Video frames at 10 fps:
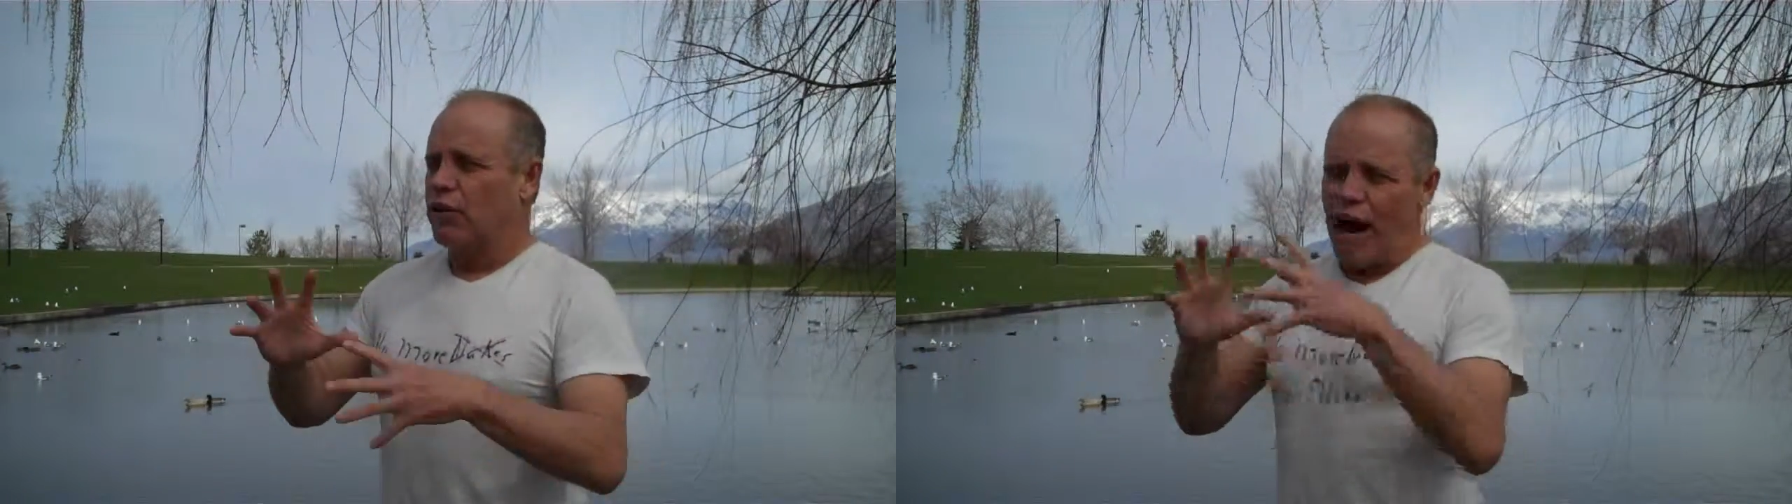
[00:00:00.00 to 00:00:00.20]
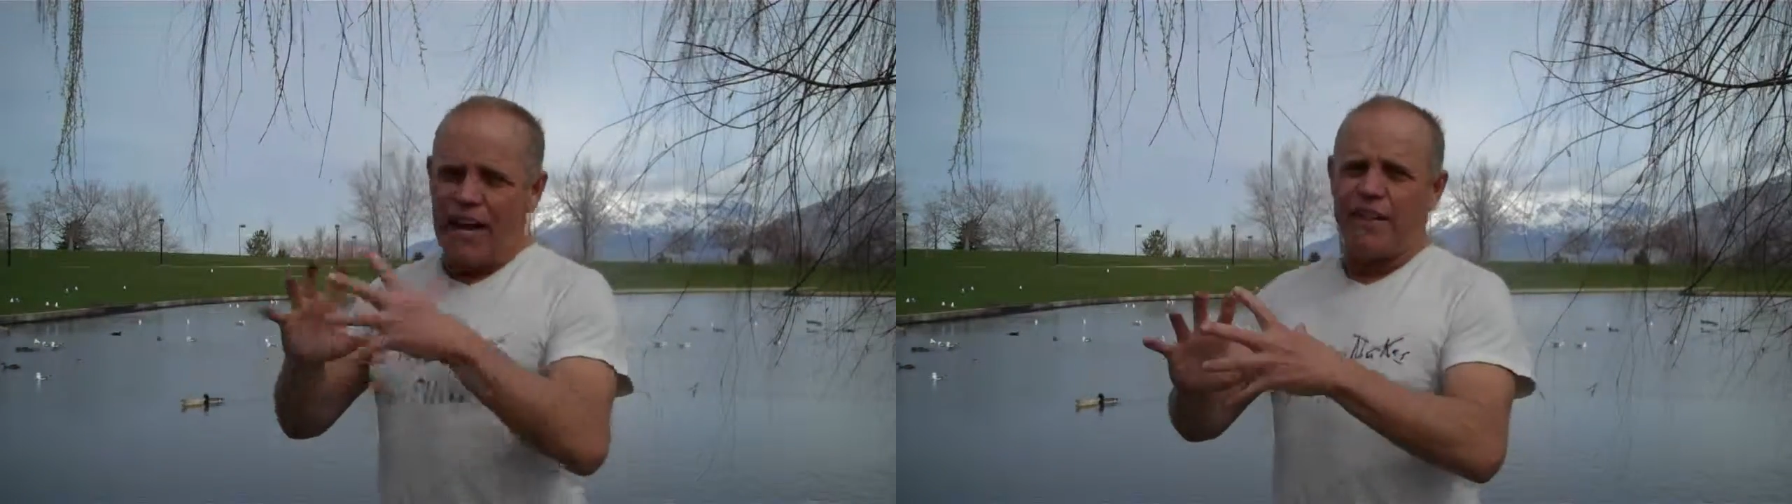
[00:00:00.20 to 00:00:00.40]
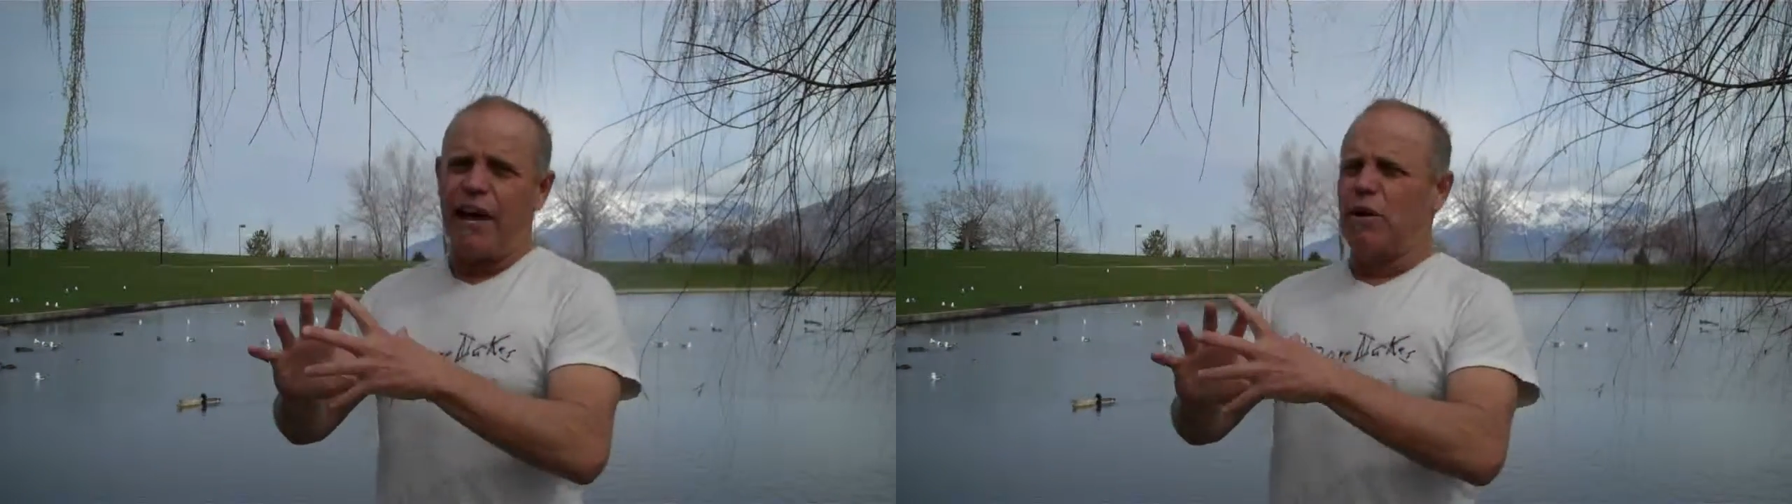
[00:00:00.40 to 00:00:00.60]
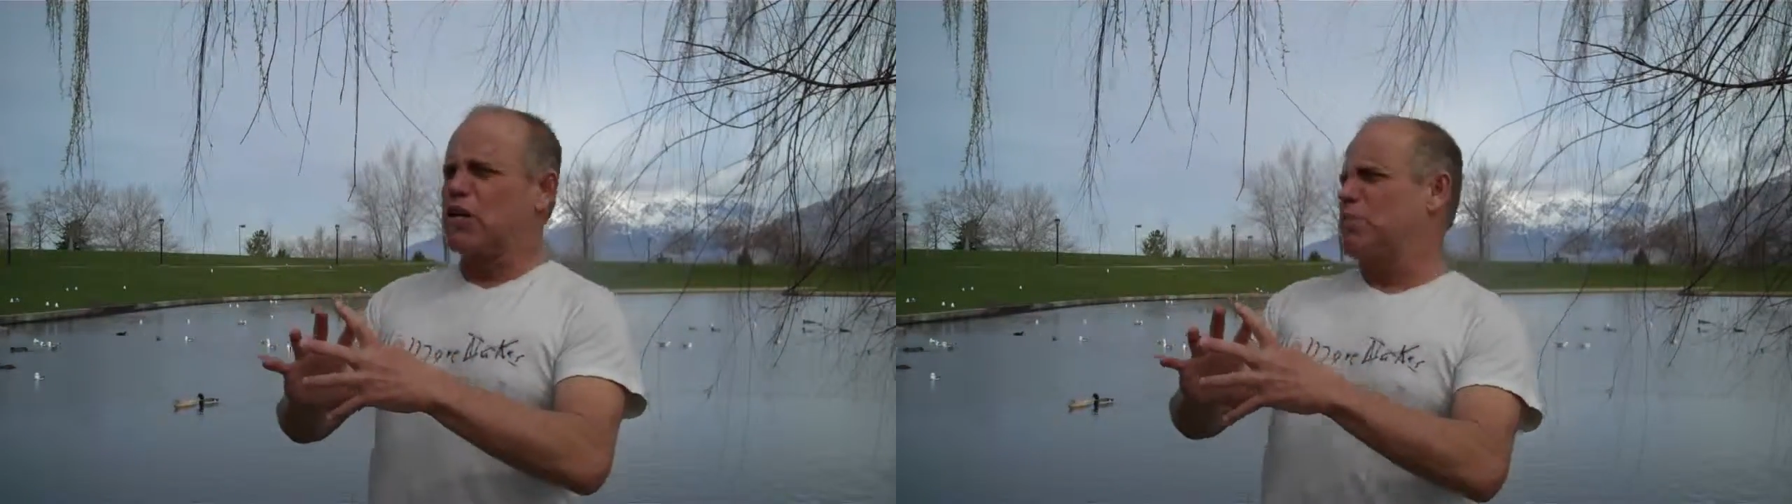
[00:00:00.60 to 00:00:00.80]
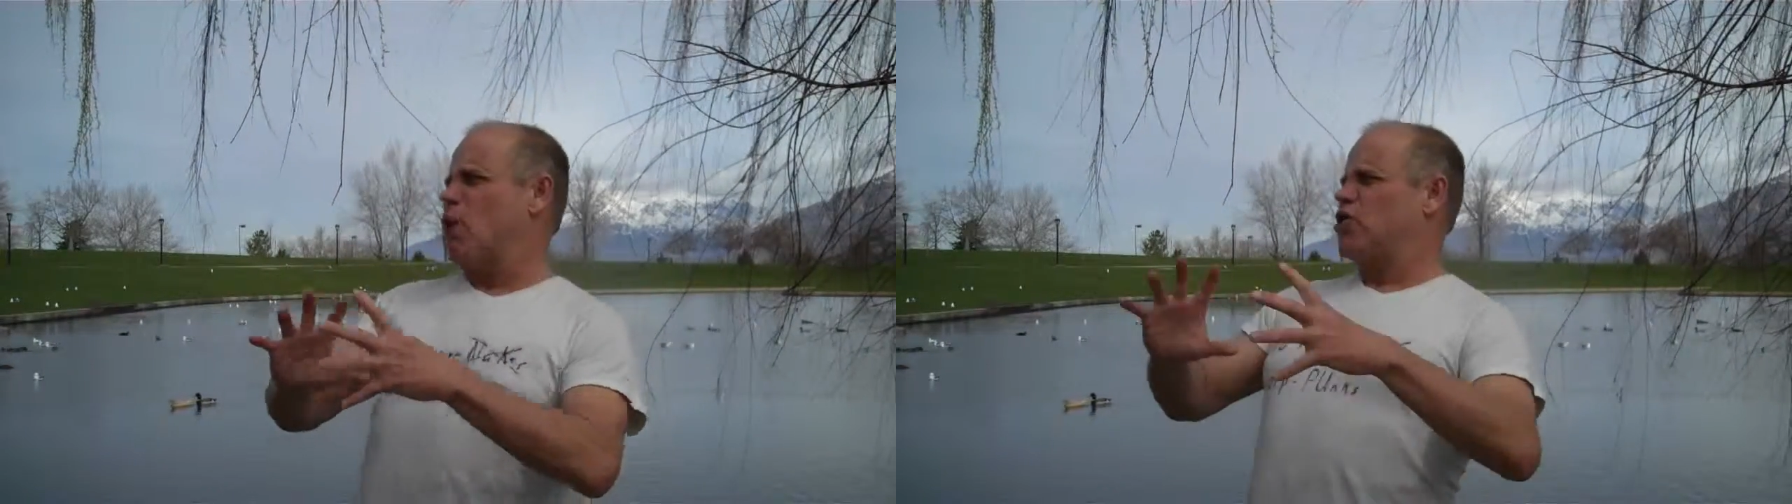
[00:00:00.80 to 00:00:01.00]
Granted, they were
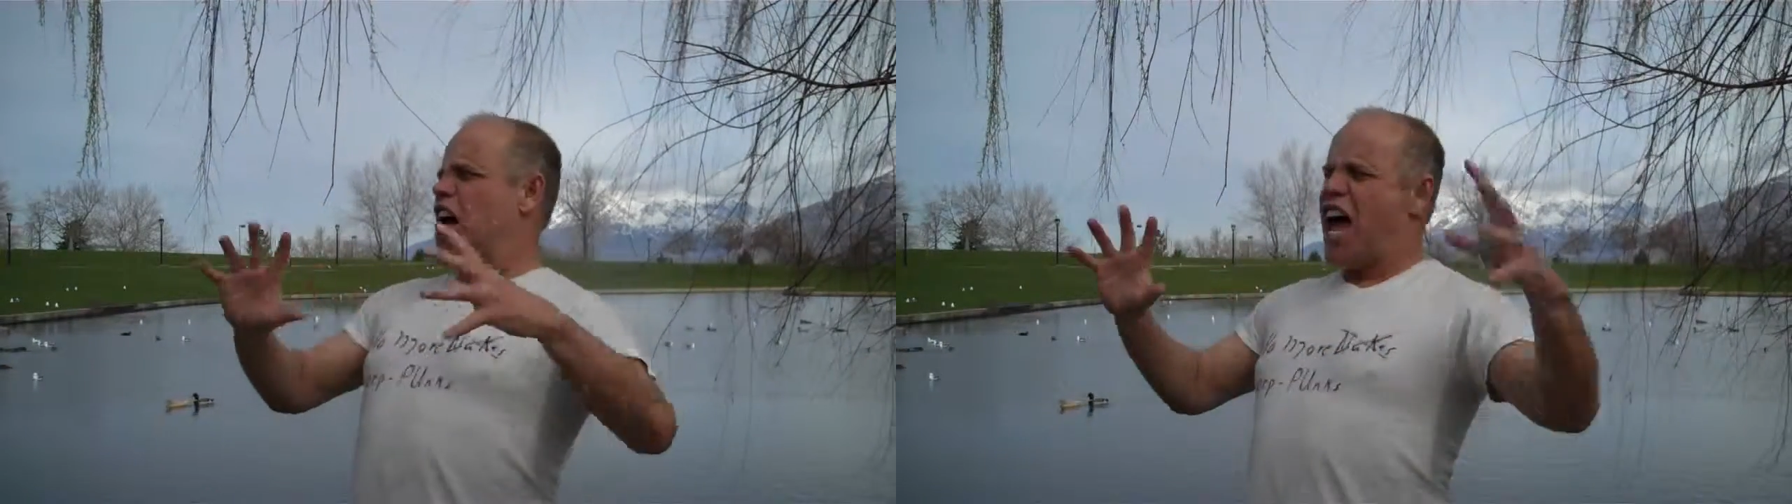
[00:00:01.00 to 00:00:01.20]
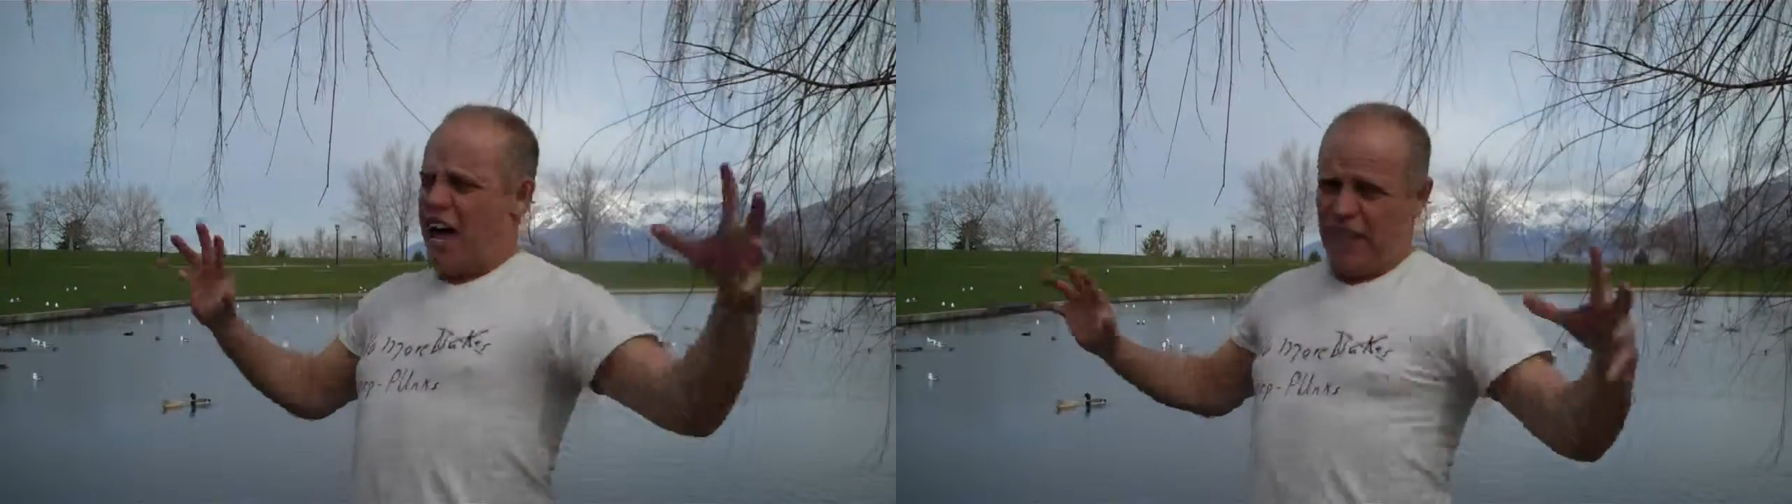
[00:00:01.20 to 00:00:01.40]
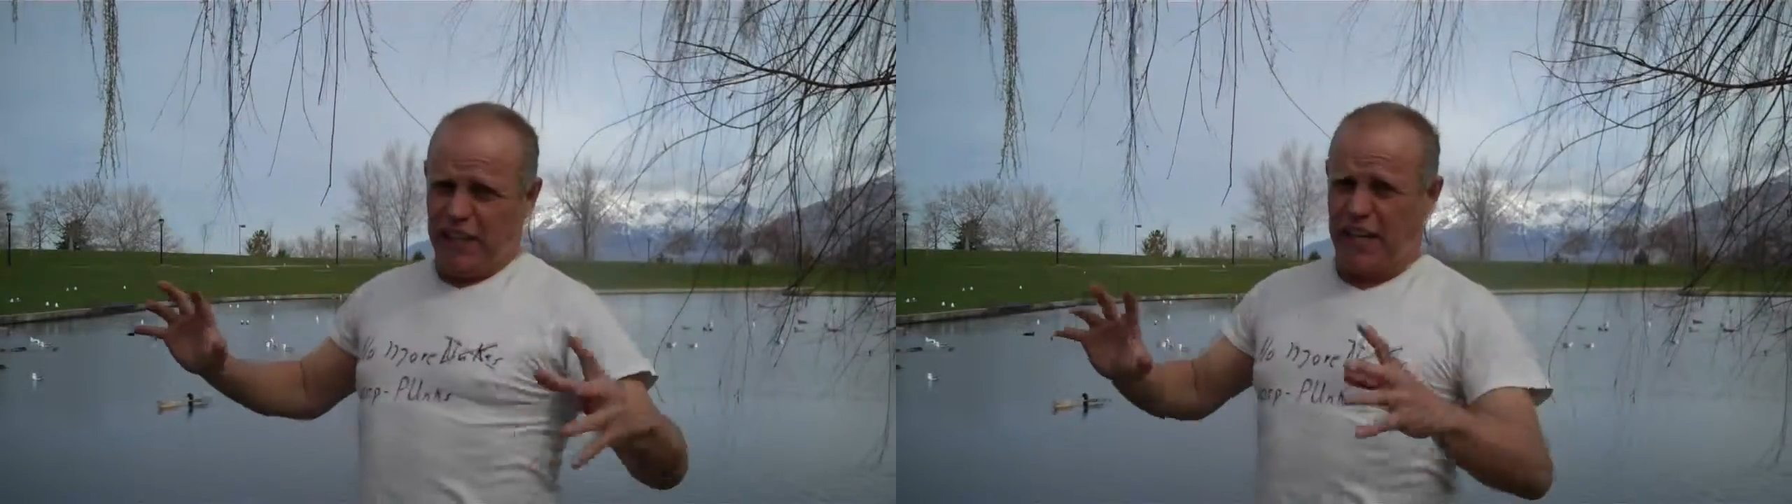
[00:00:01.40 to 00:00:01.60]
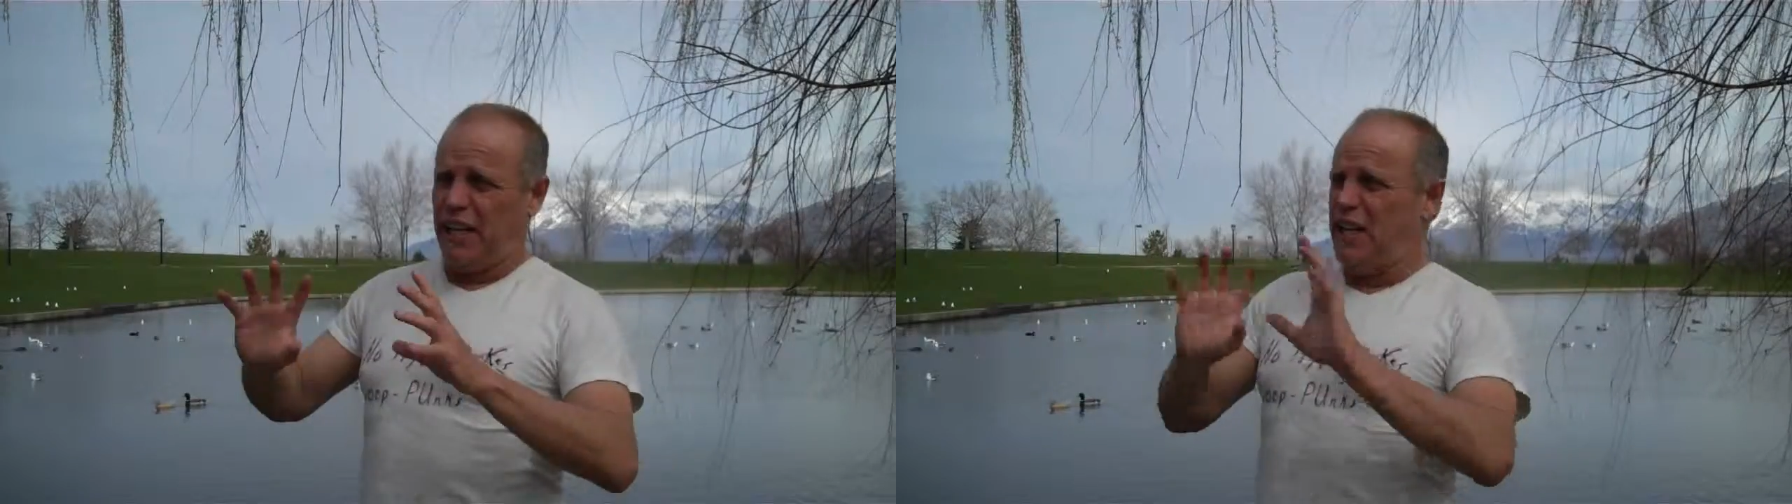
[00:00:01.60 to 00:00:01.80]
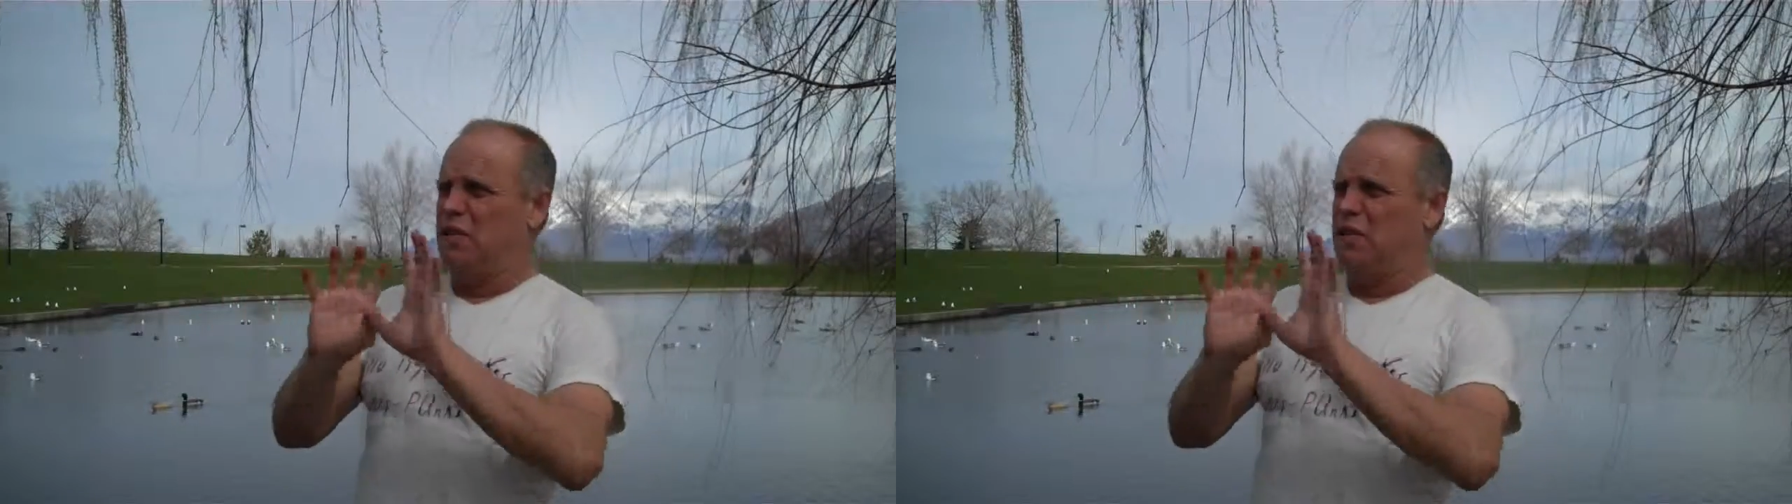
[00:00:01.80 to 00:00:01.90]
exposed heavily